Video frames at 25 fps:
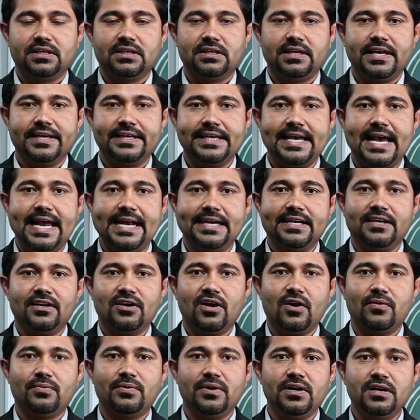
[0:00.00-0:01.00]
like a
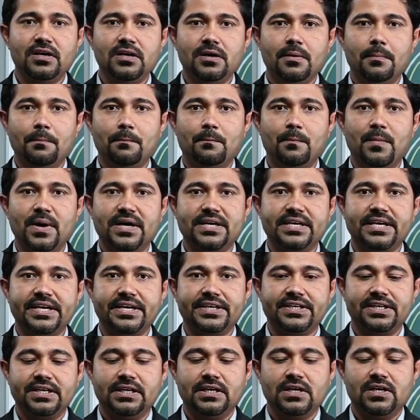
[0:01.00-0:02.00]
handle of a
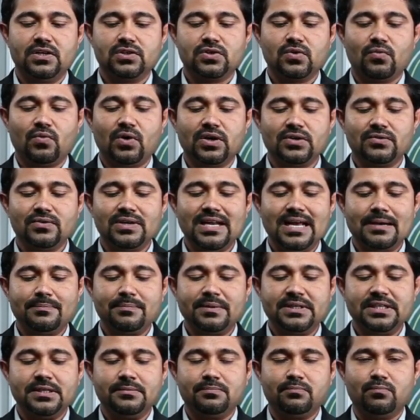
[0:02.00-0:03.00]
bucket. So what will
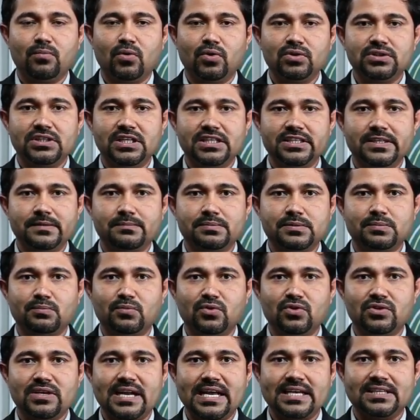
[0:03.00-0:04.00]
happen if both the ribs
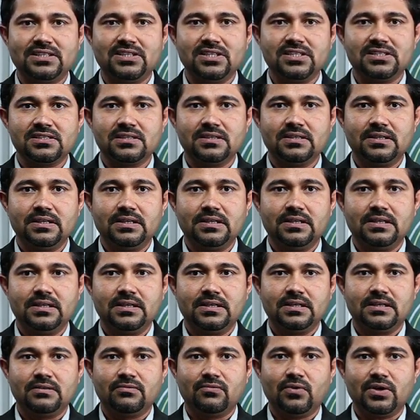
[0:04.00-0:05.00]
move like this?
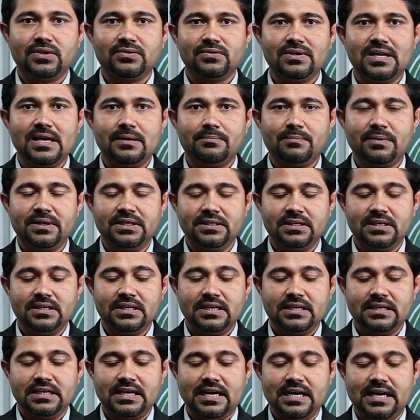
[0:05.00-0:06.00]
What will happen
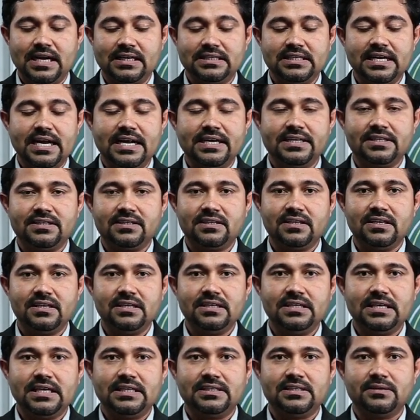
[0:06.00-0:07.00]
at the
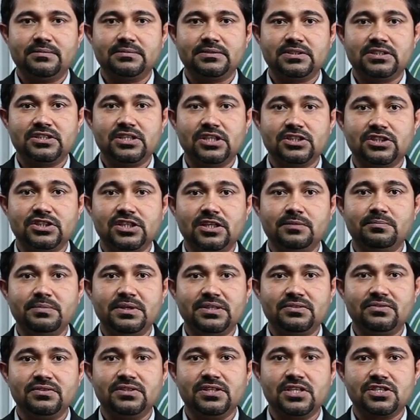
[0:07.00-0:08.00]
anteriorly at the junction
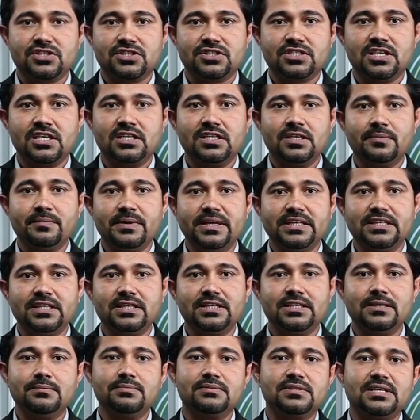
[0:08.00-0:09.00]
between the sternum and
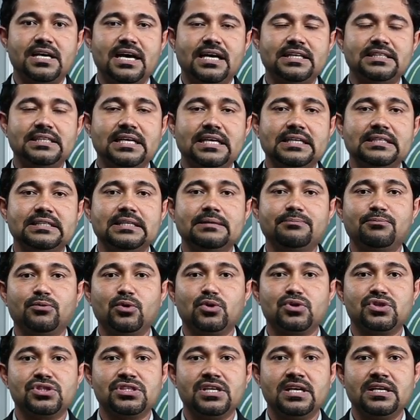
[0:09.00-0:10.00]
the ribs, and at
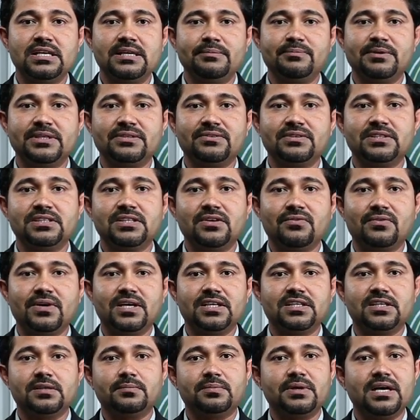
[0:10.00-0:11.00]
posteriorly between the
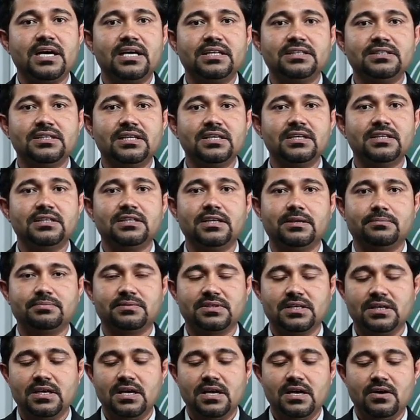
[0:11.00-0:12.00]
vertebra and the
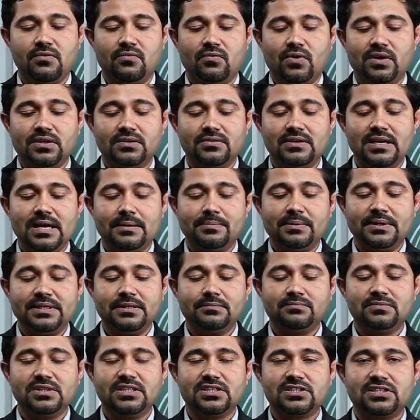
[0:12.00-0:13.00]
ribs? What will happen
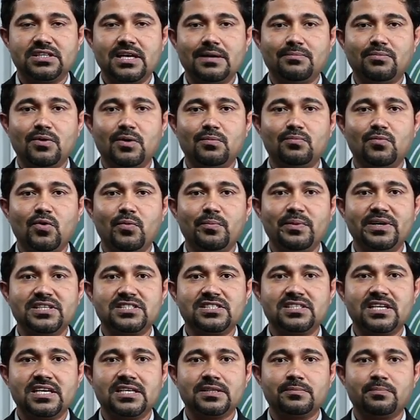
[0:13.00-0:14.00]
if this type of
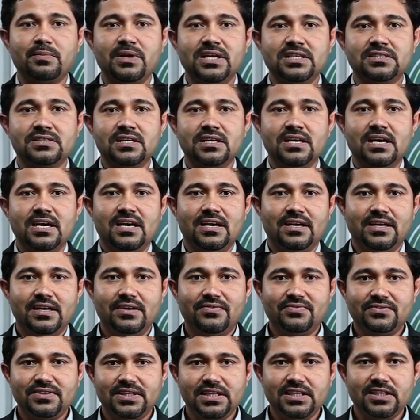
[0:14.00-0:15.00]
movements take place?
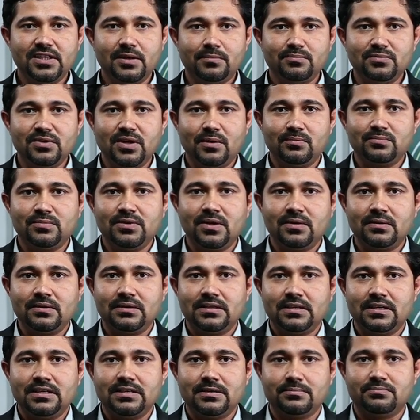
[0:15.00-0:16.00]
Lifting of
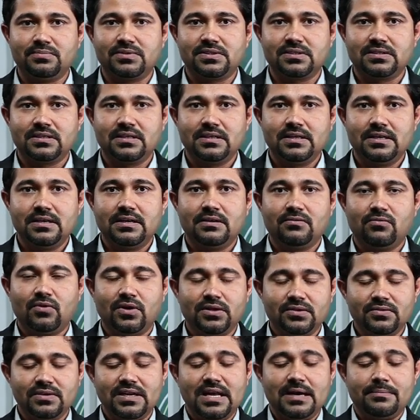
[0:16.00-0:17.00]
the ribs.
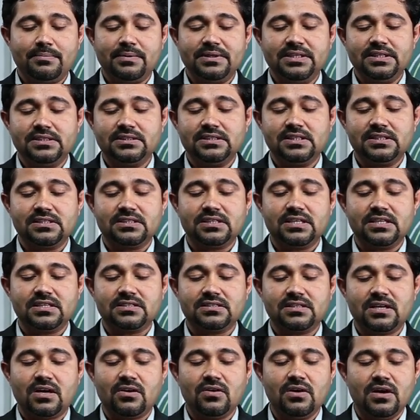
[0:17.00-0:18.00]
What will happen in this
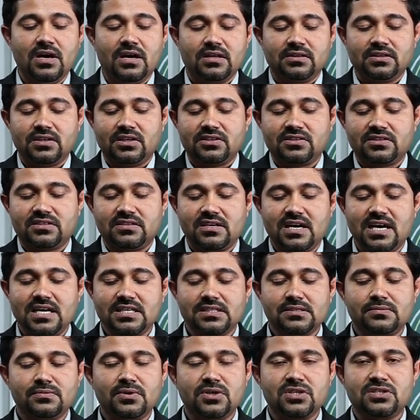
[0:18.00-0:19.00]
case now? The
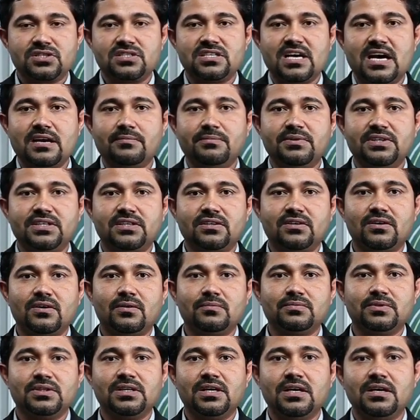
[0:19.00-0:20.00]
transverse diameter
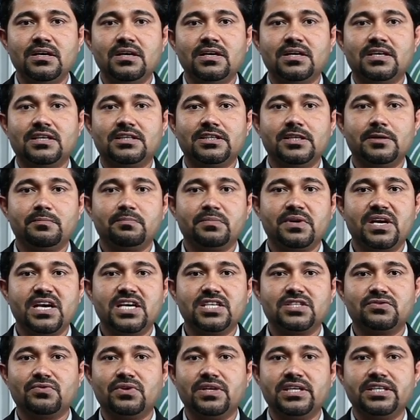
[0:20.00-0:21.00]
of the rib
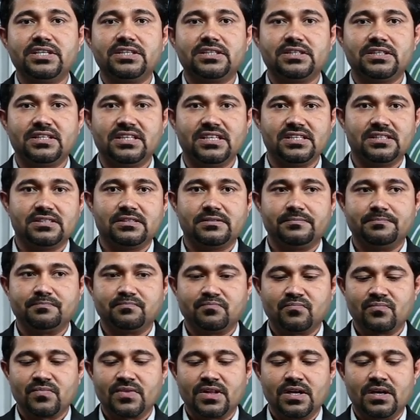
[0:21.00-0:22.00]
cage will increase.
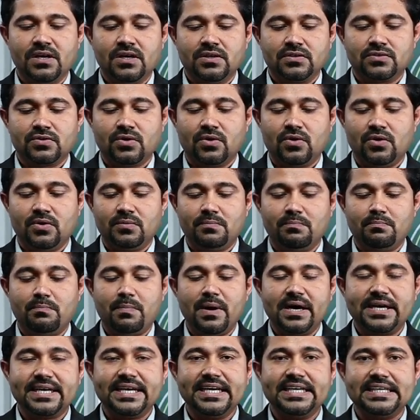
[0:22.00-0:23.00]
So
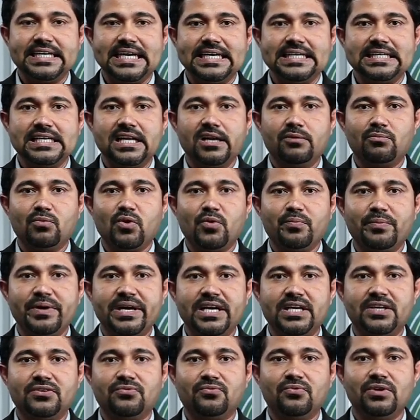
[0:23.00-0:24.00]
bucket handle
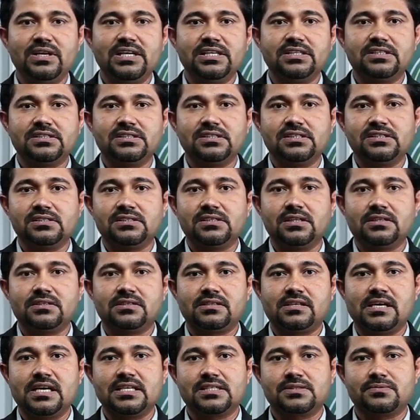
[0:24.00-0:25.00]
movement will increase the
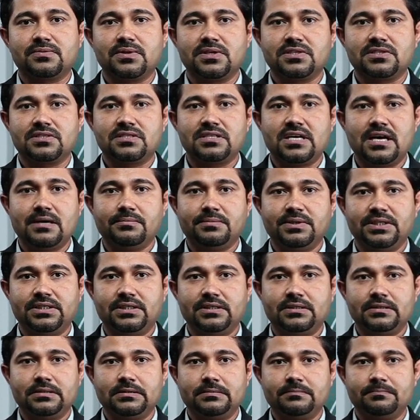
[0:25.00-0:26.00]
transverse
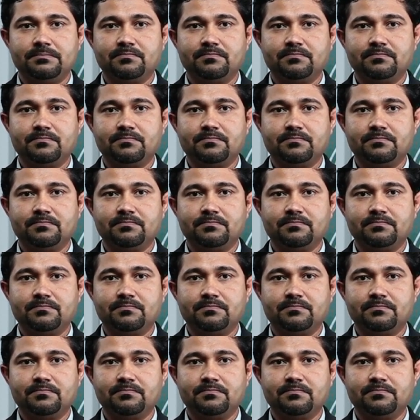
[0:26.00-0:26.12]
diameter,